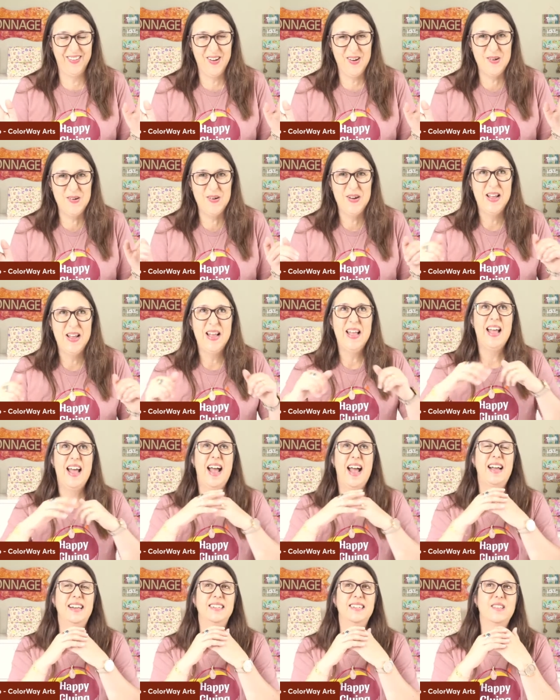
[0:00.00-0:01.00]
you know,
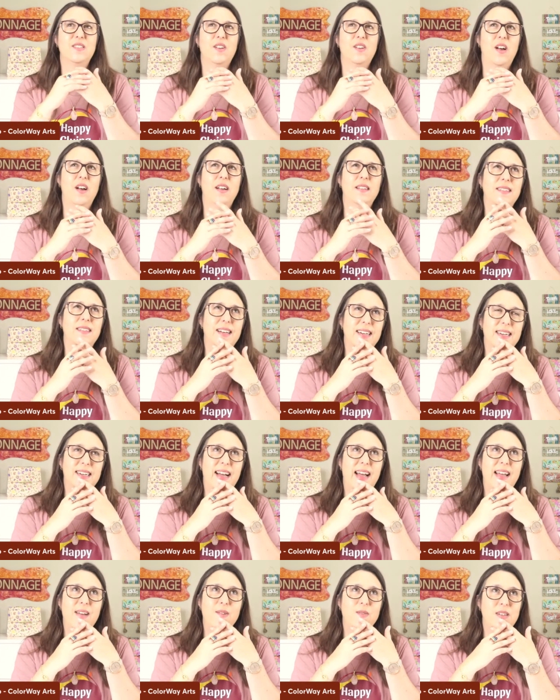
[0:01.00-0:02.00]
I just thought
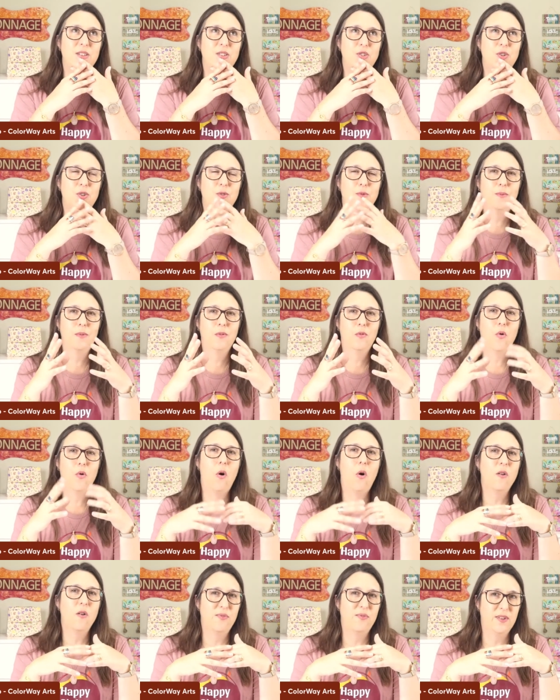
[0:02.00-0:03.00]
uh, I want to
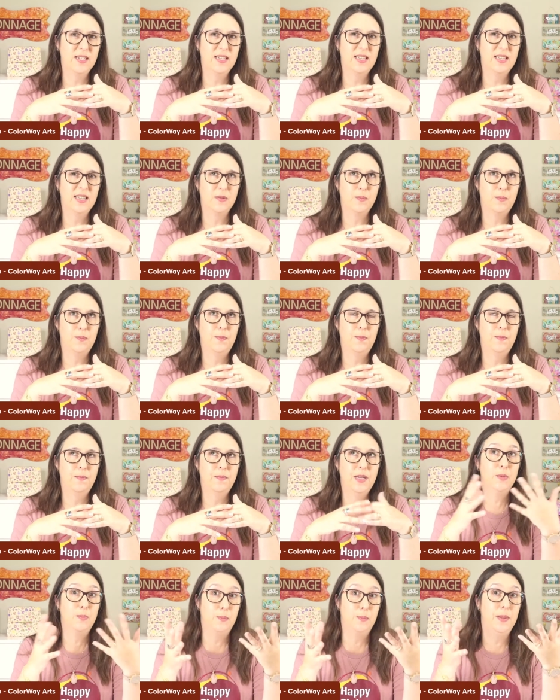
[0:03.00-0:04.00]
cover this
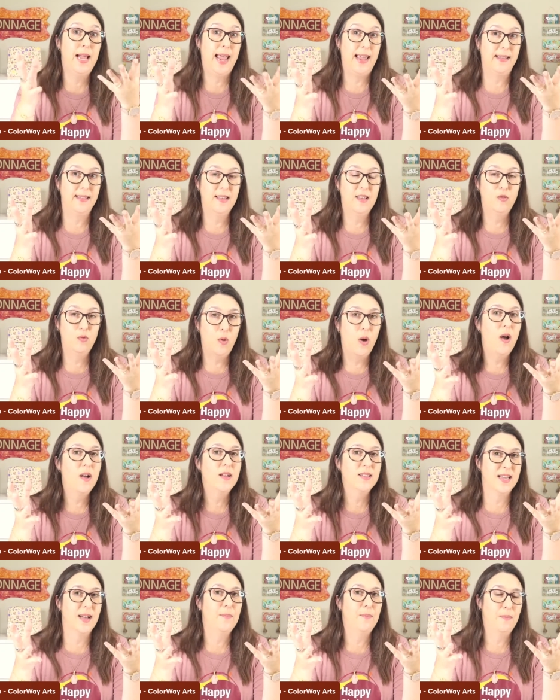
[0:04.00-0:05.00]
this plate. It
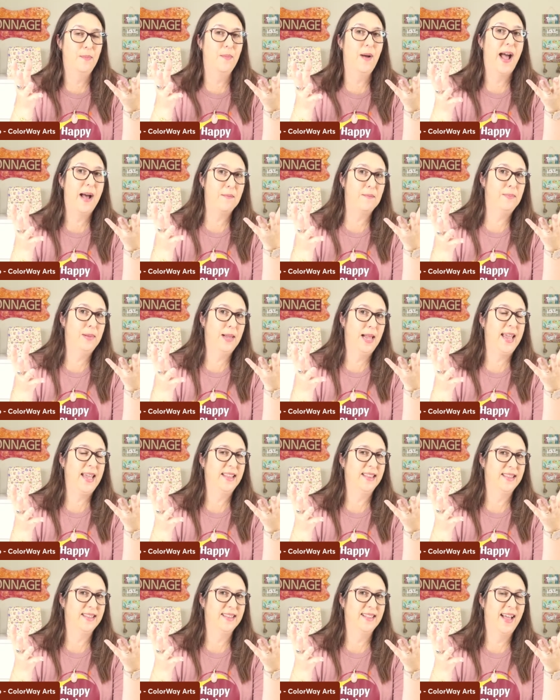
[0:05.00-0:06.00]
was a, a
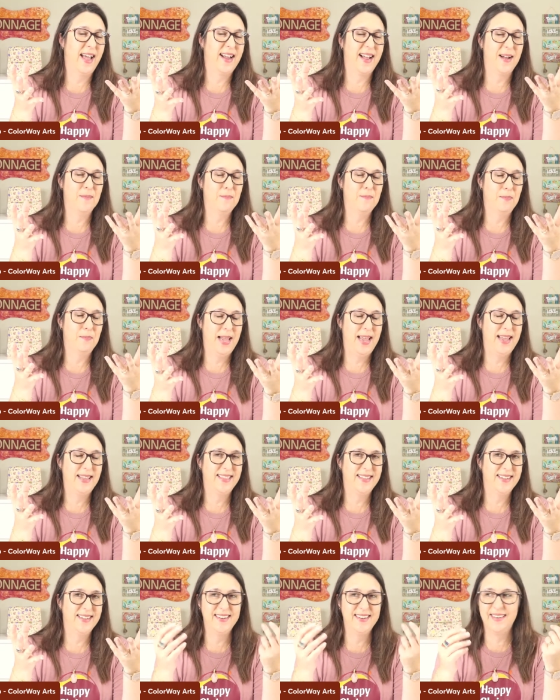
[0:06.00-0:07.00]
plate like a
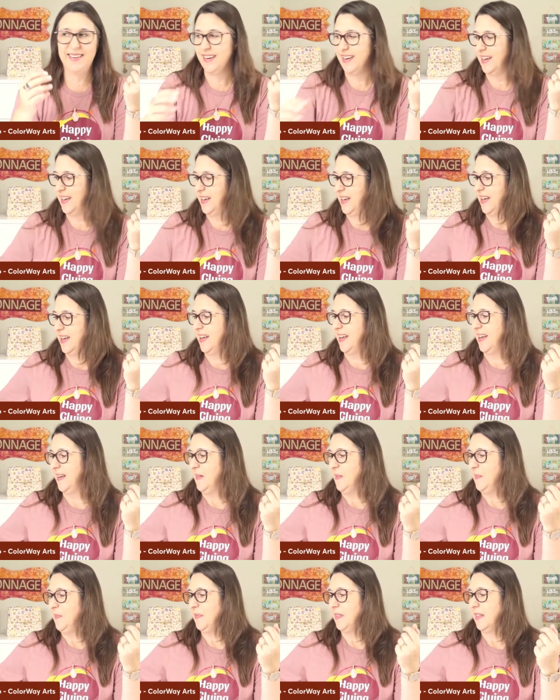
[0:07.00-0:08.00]
planter.
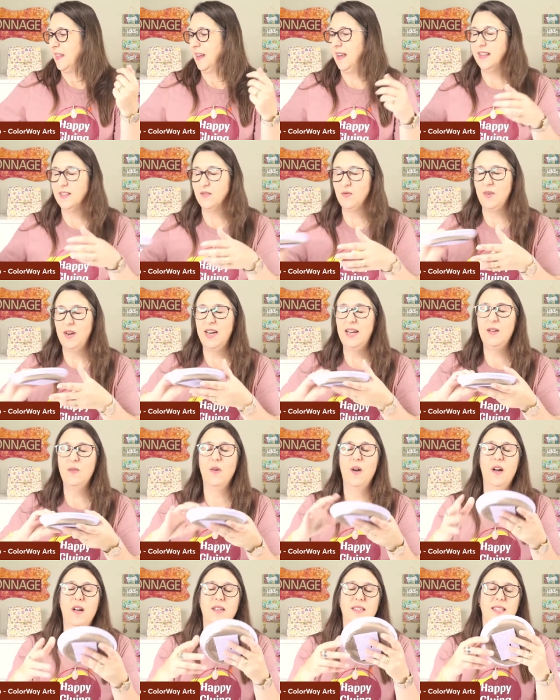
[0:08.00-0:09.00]
It really
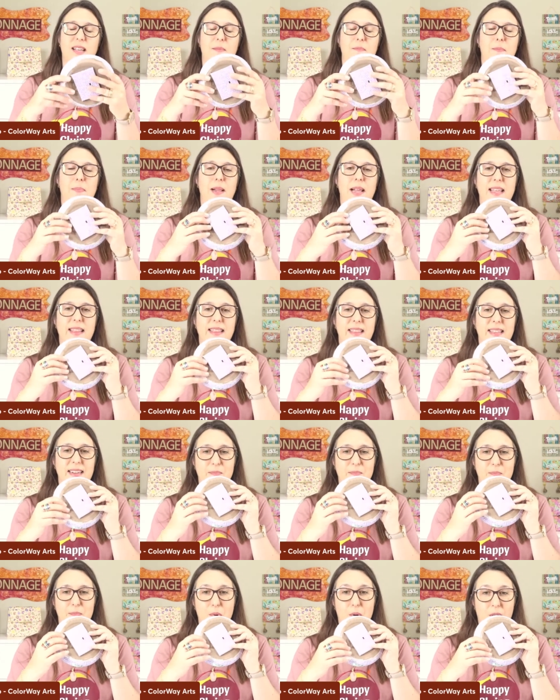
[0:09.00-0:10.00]
was a
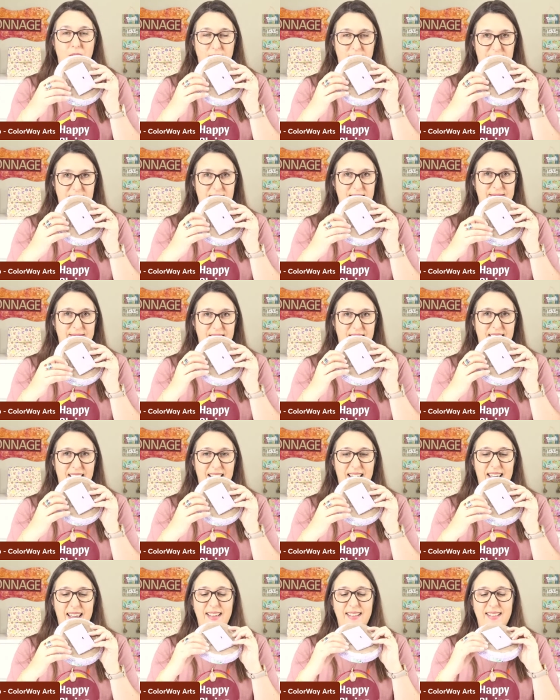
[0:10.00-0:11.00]
planter pot,
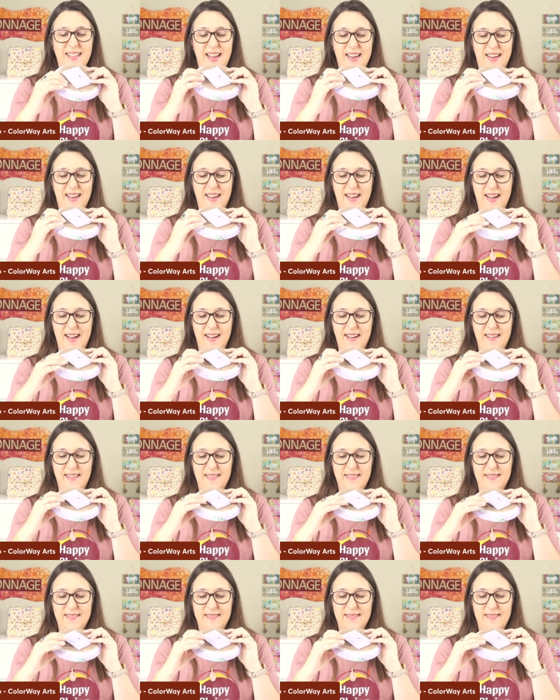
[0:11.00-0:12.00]
okay, like a
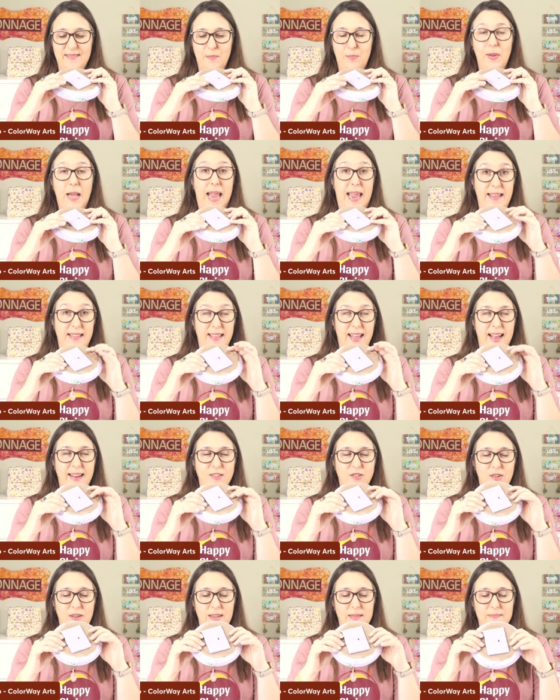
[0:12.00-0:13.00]
plate
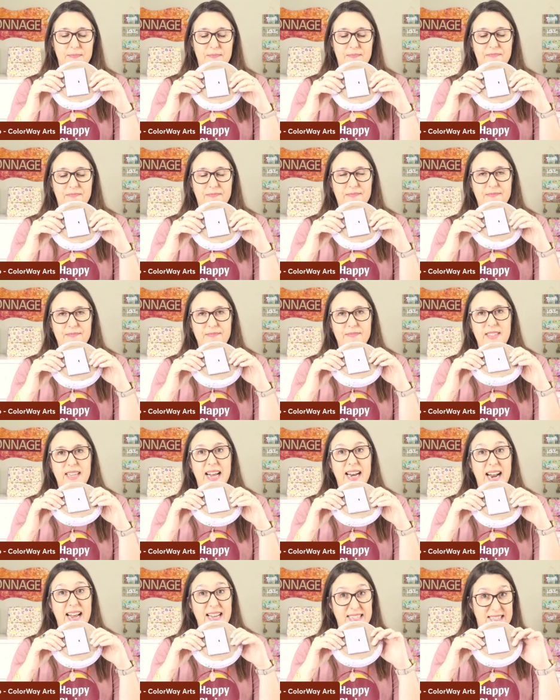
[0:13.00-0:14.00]
actually
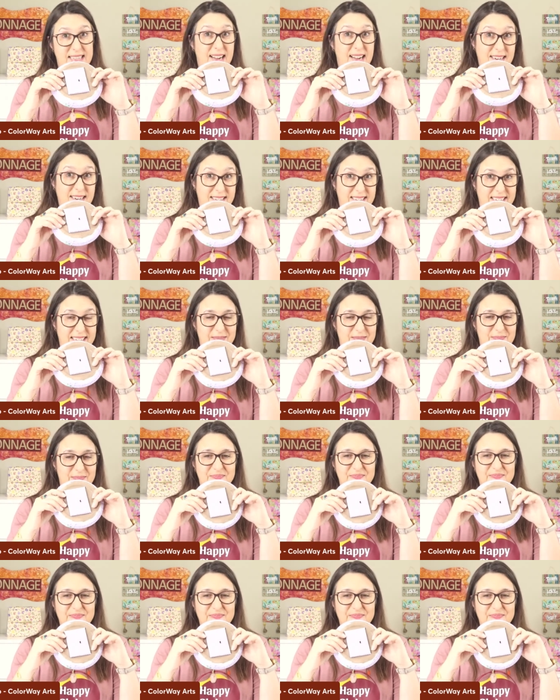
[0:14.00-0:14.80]
that I started.